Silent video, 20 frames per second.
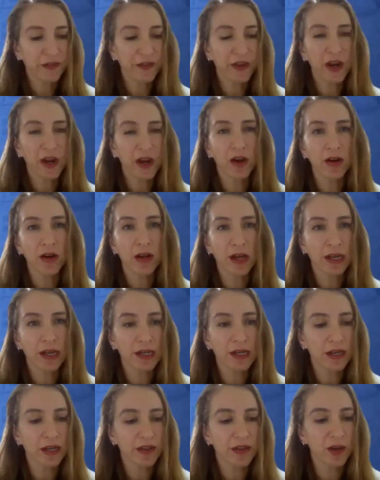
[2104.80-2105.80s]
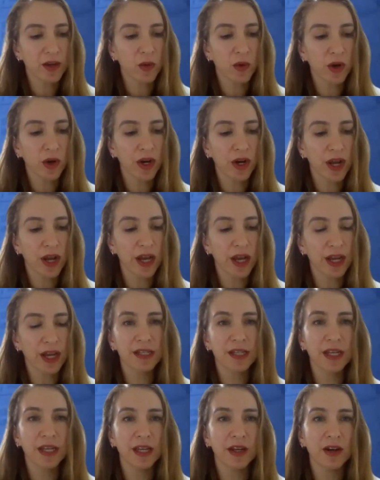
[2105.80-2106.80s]
fair, and I think we're going to
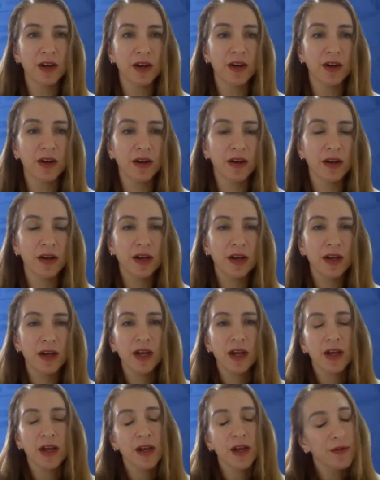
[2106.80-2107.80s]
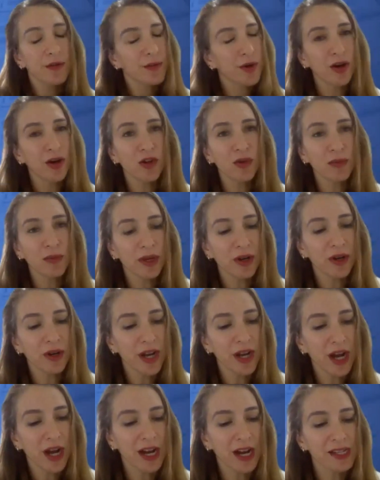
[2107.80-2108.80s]
end here. Colonel
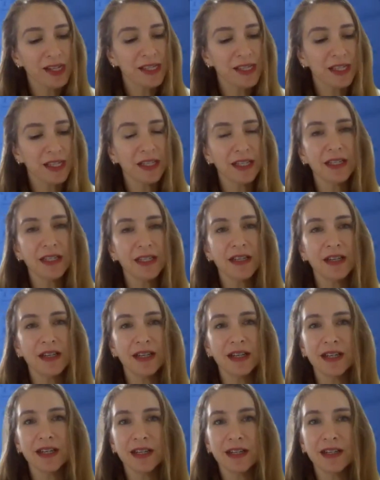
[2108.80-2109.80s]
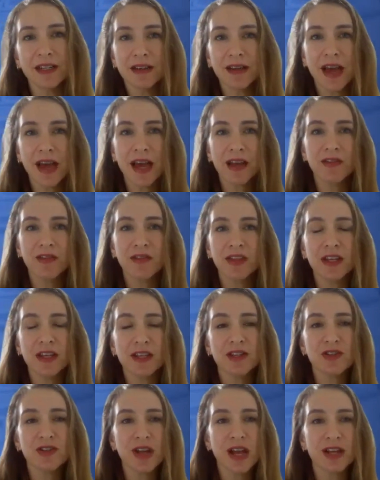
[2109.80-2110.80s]
Miri Eisen, head of the
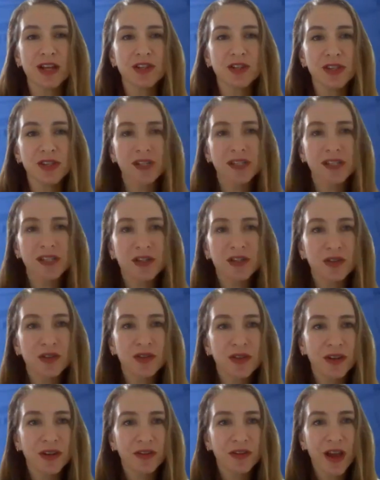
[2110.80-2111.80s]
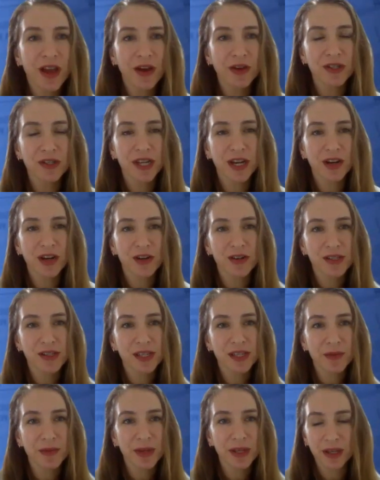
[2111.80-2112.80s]
International Institute of
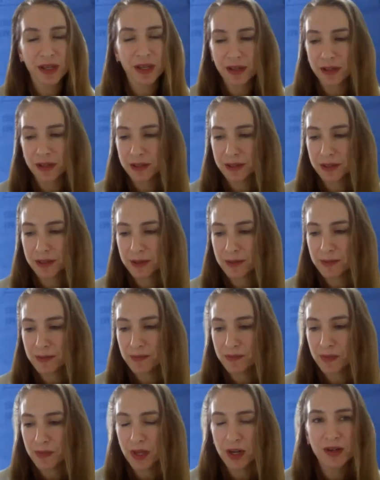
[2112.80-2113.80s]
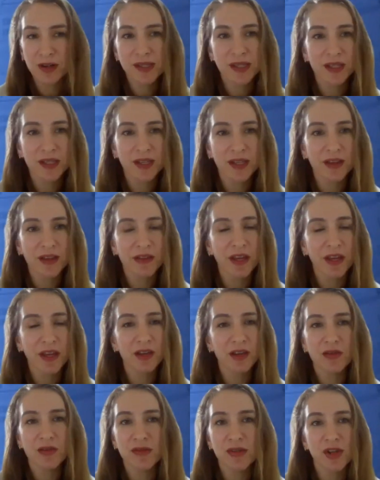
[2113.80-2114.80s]
Counter-Terrorism at in Herzliya, thank
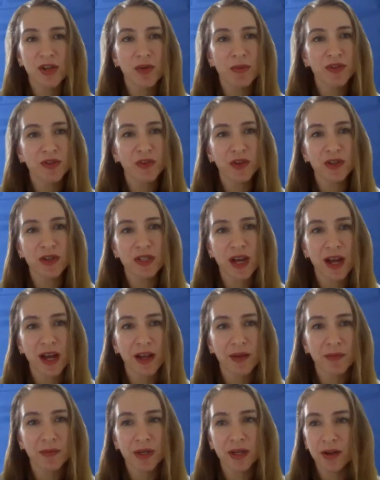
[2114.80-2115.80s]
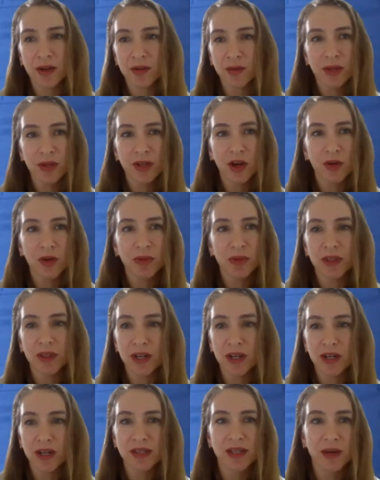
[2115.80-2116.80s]
you so much for your time, and I really hope that the
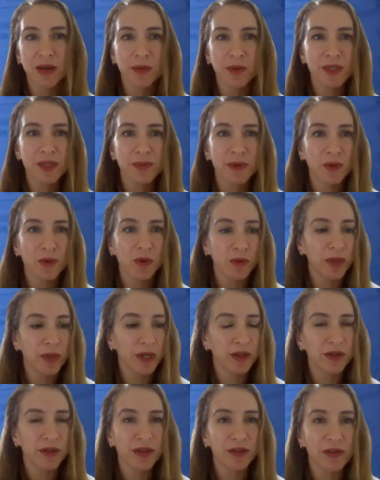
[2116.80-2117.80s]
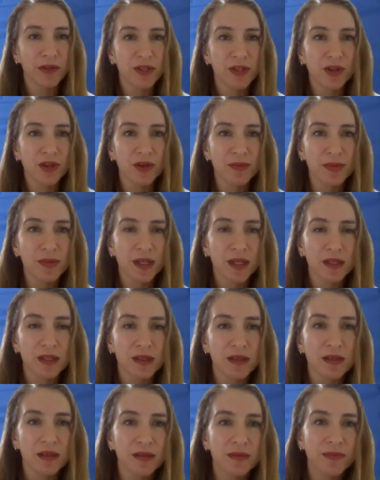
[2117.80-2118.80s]
next time we speak will be under different
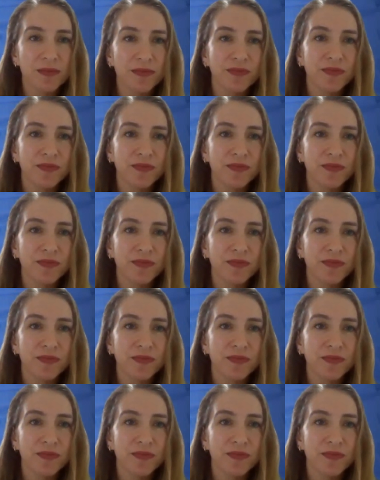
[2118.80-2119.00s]
circumstances.